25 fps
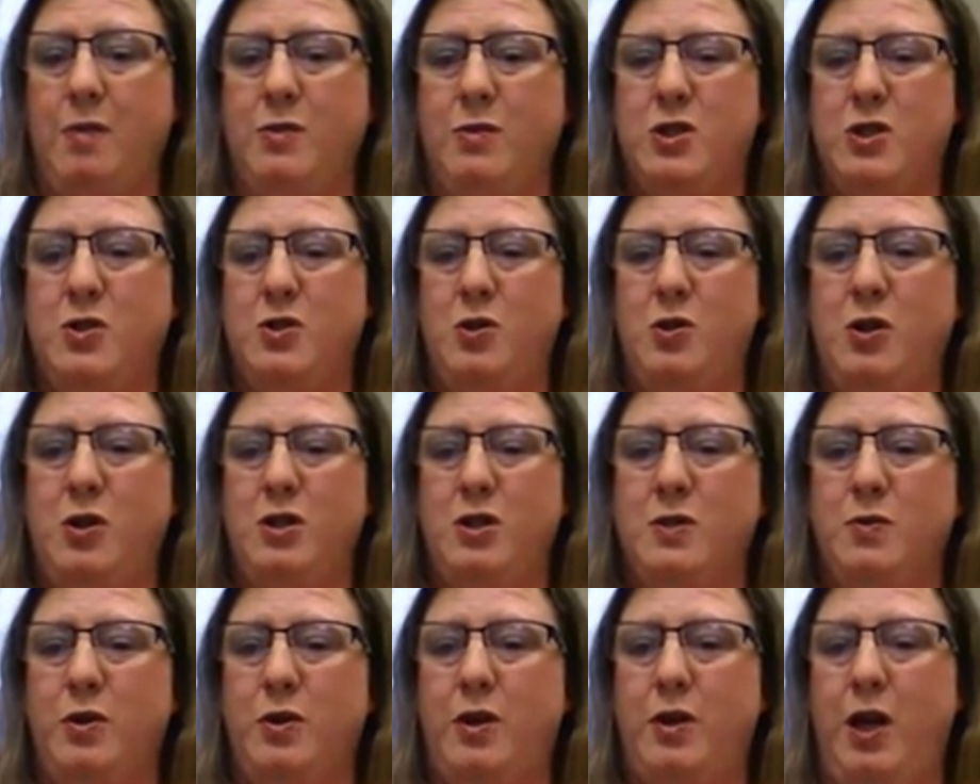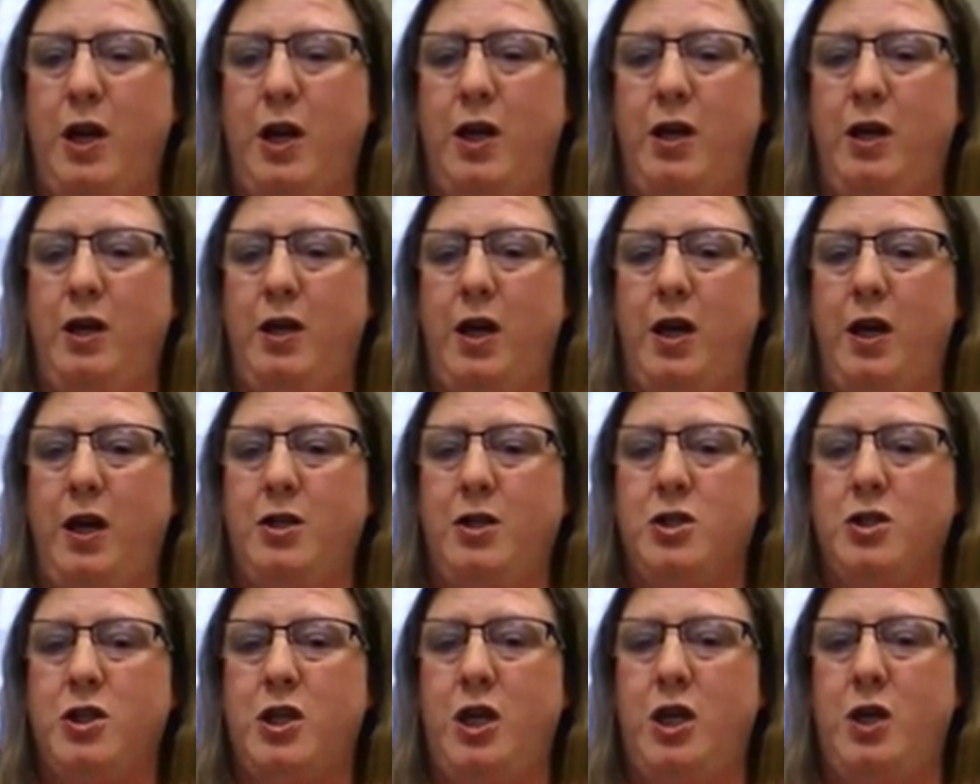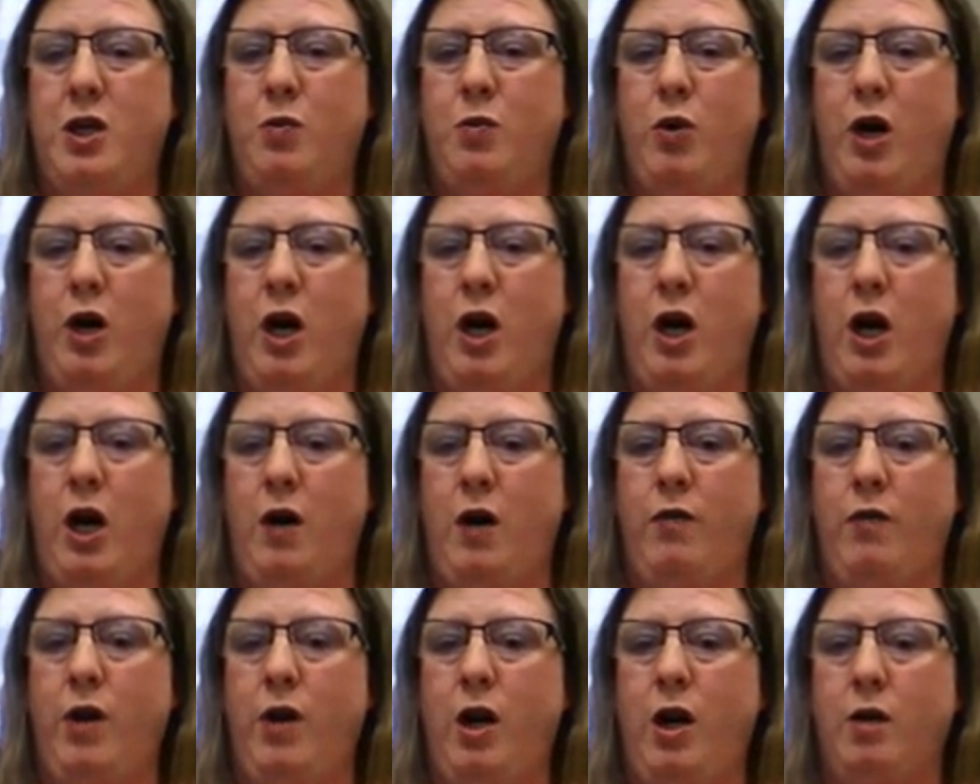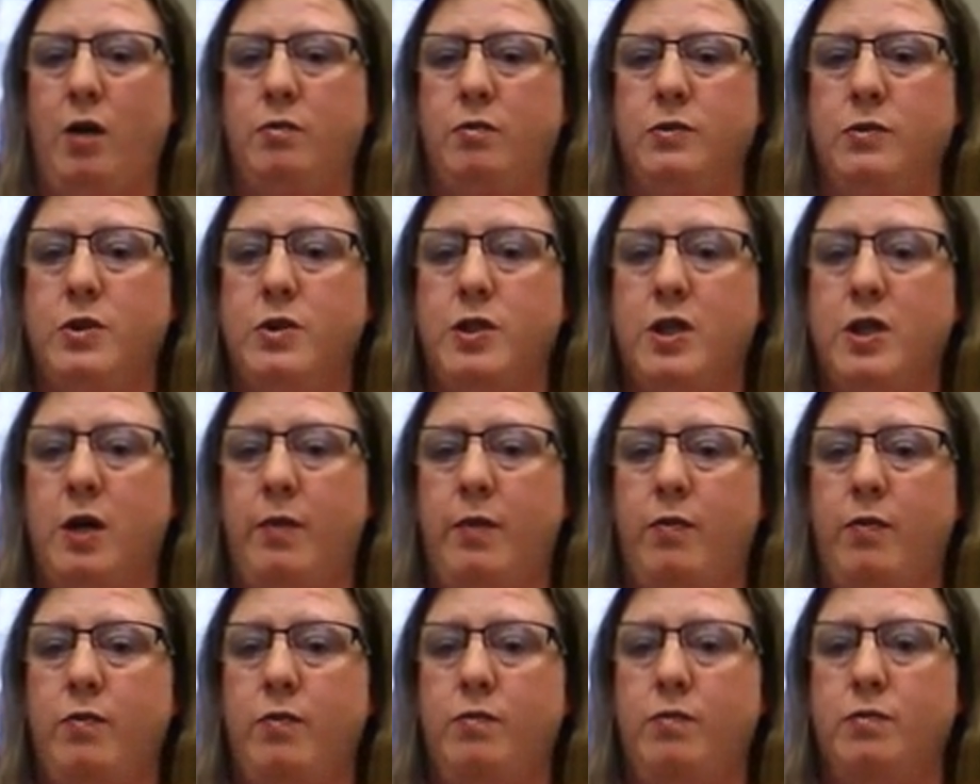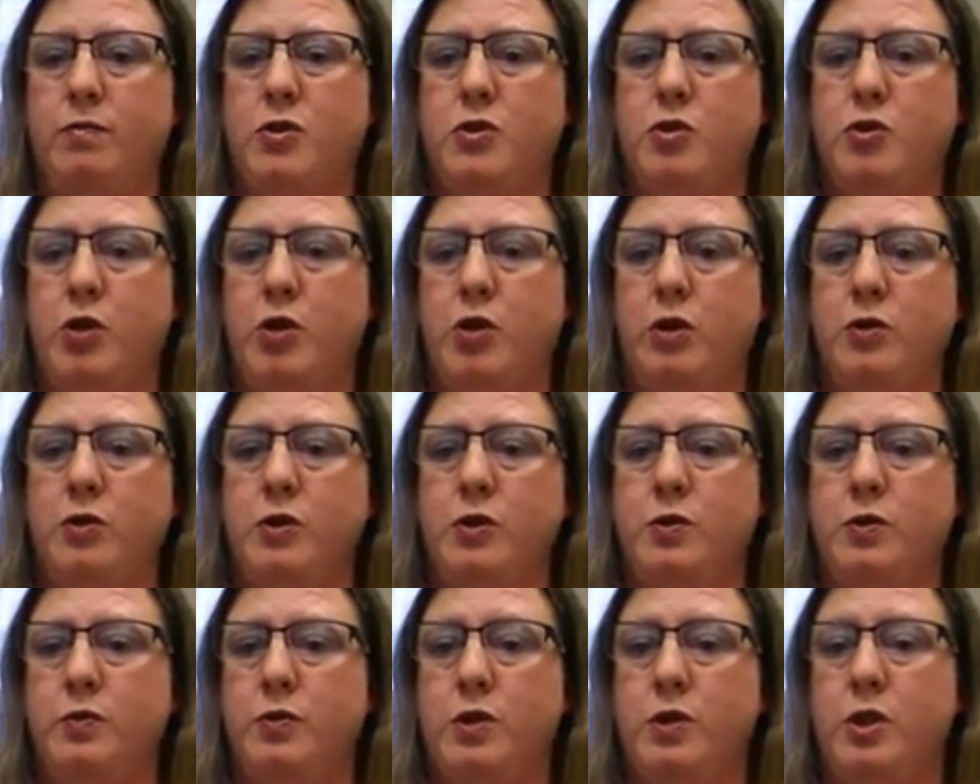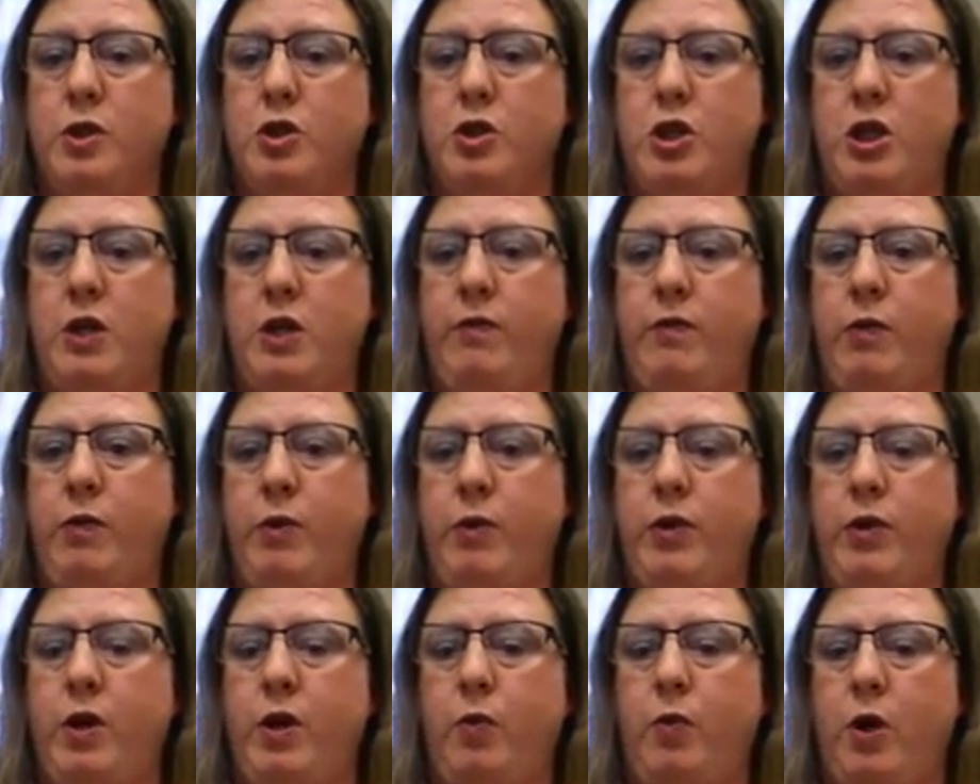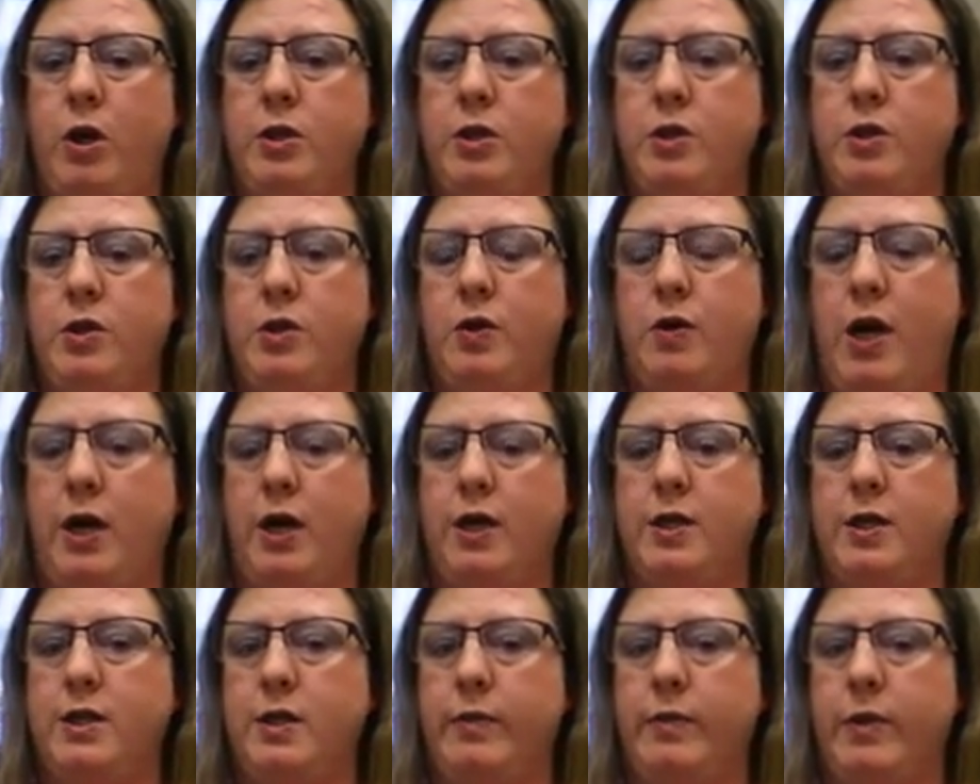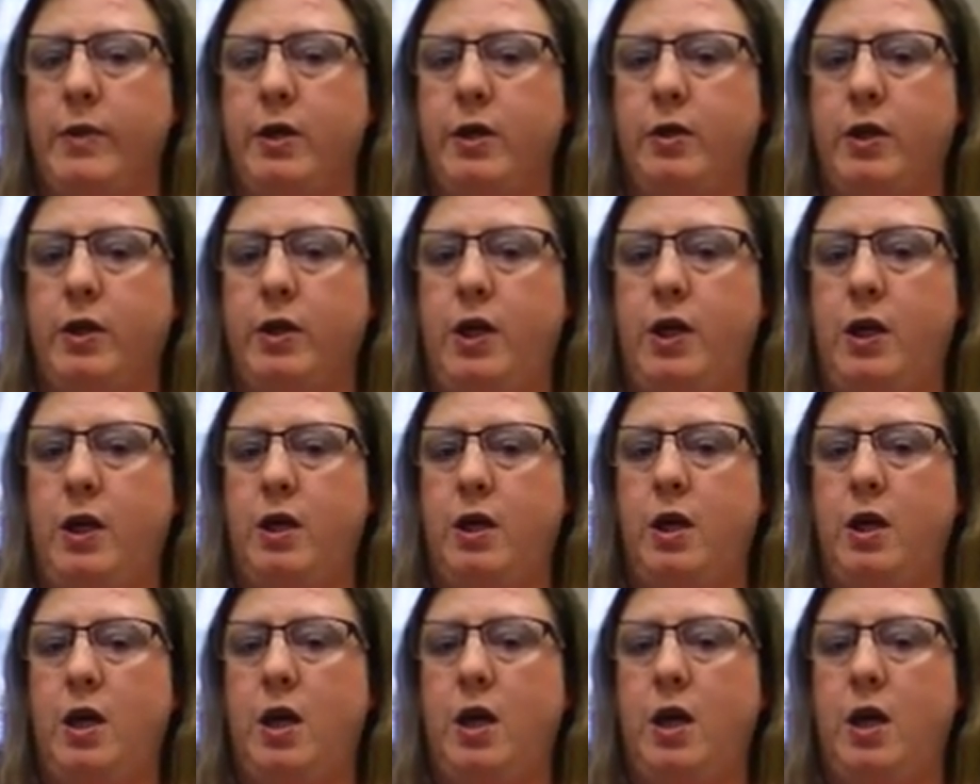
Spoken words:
Students with ADHD will have some struggles achieving what they want to academically.